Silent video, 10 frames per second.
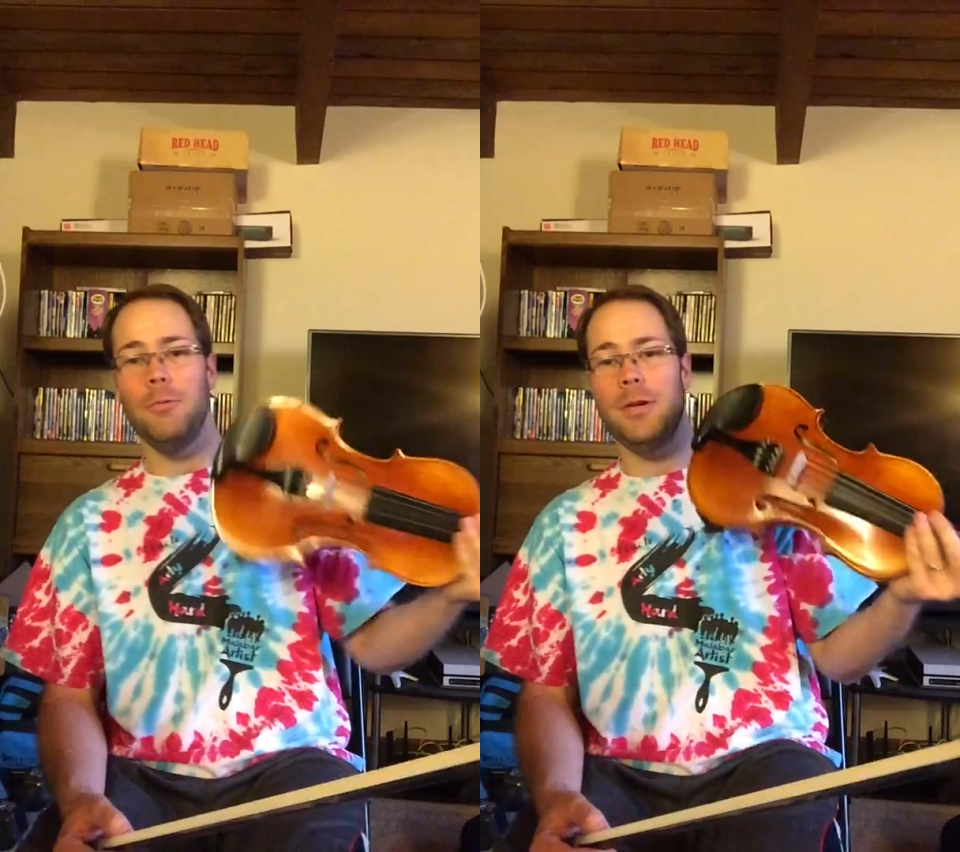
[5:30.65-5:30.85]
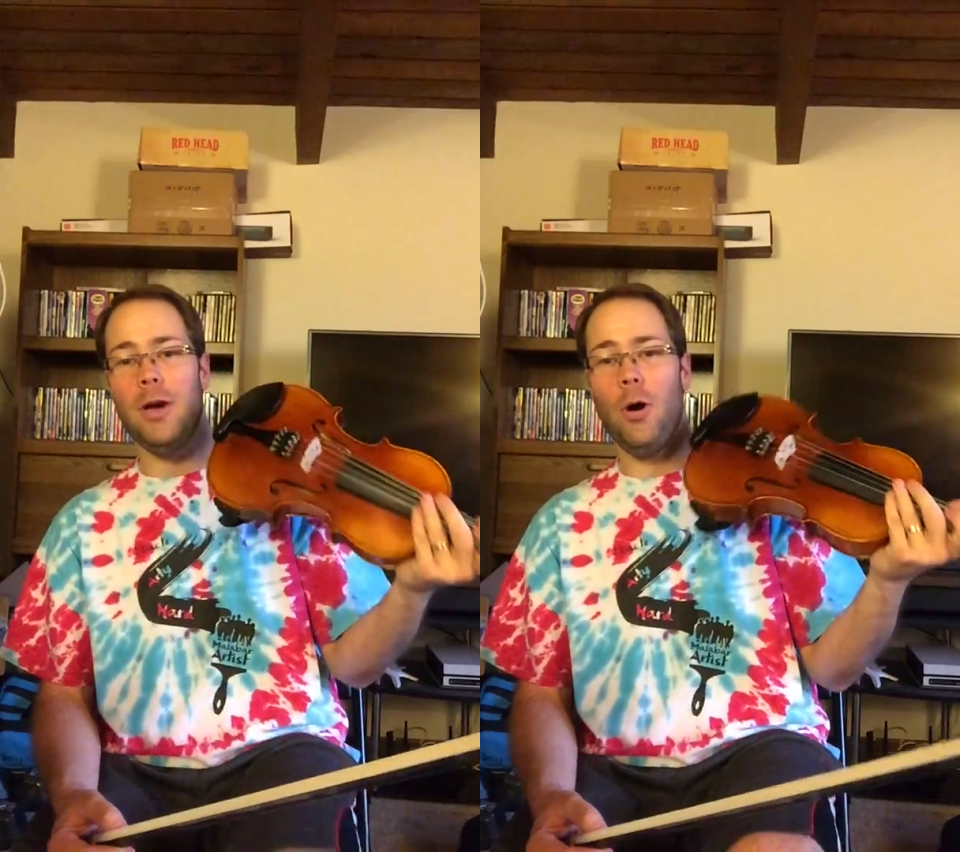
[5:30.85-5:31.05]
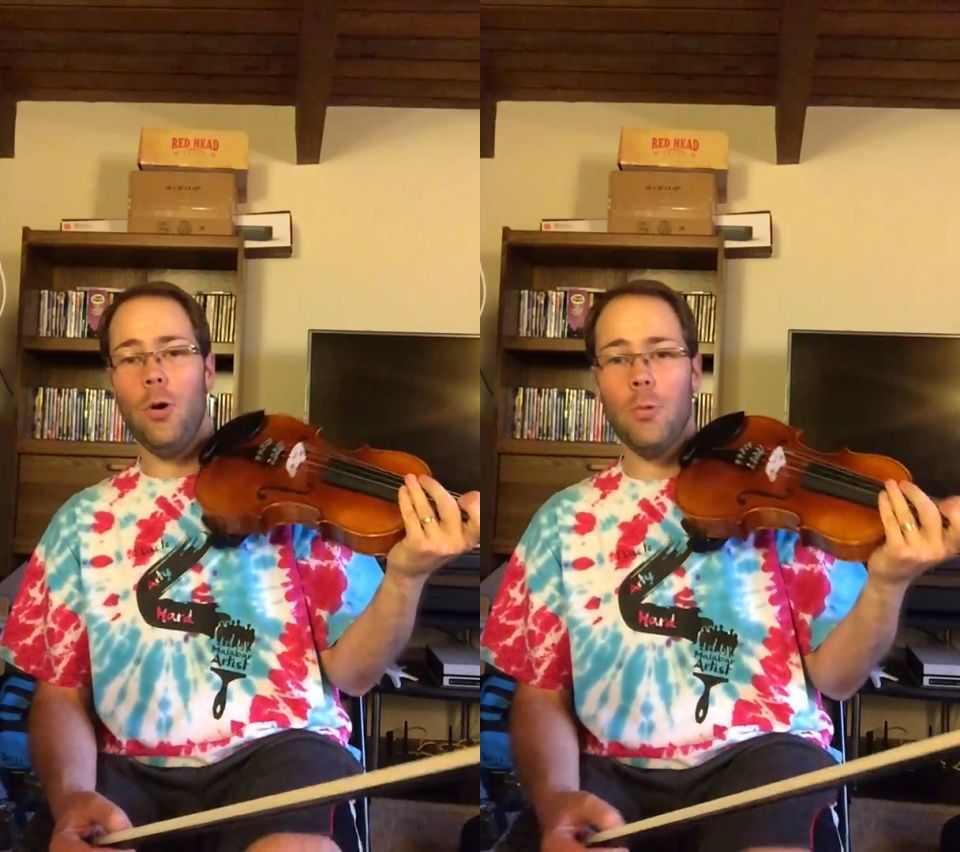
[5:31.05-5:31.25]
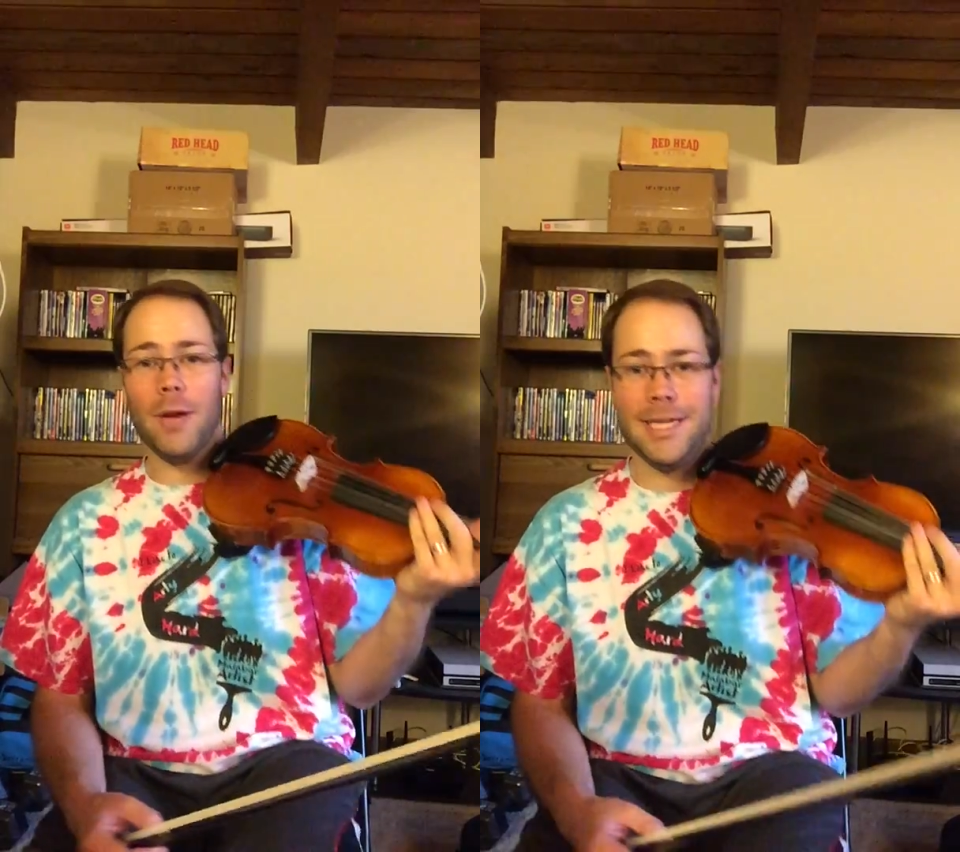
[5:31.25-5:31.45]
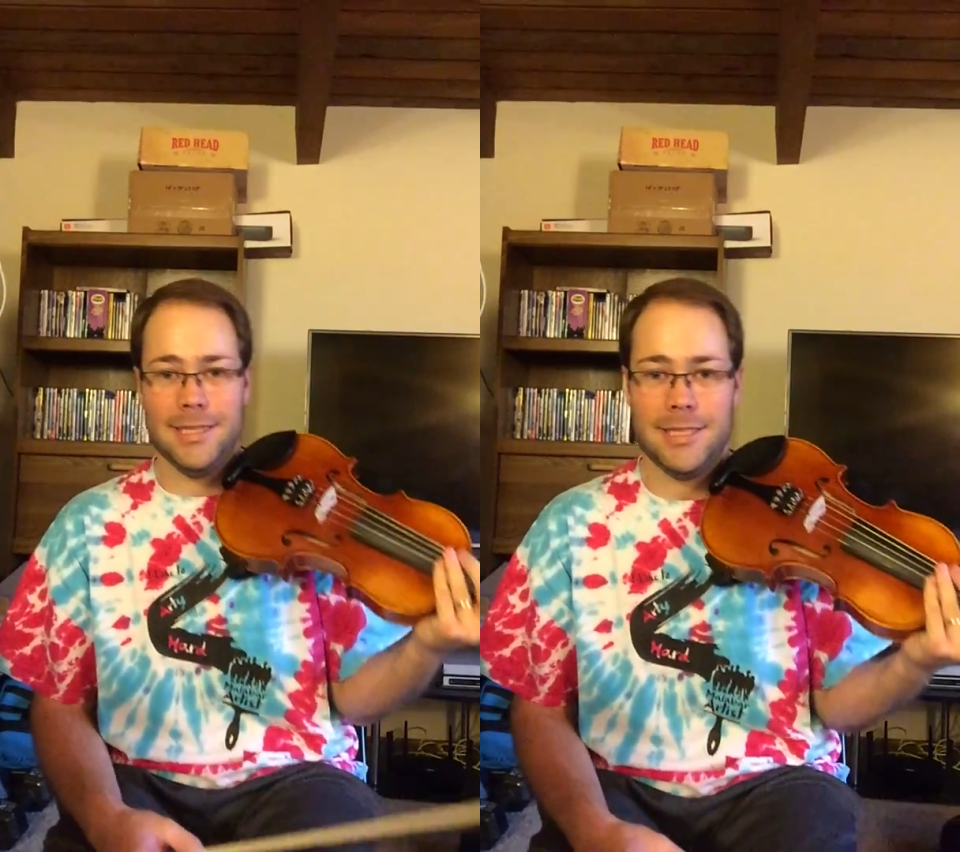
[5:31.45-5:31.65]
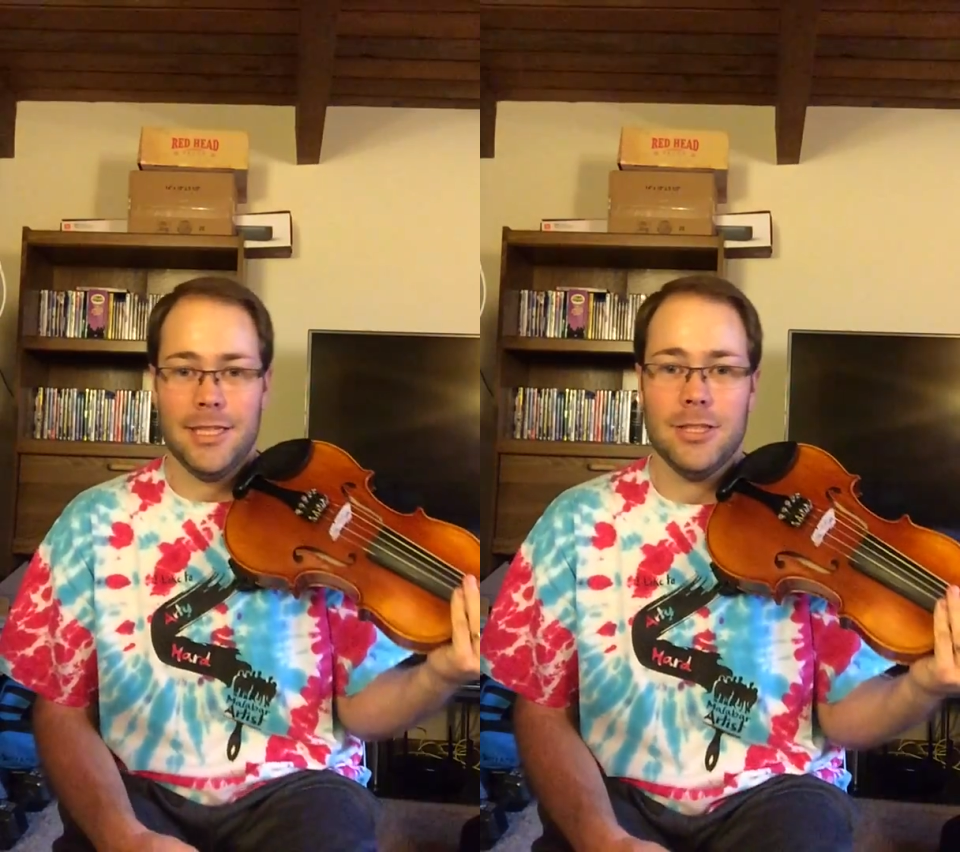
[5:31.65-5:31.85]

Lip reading: we always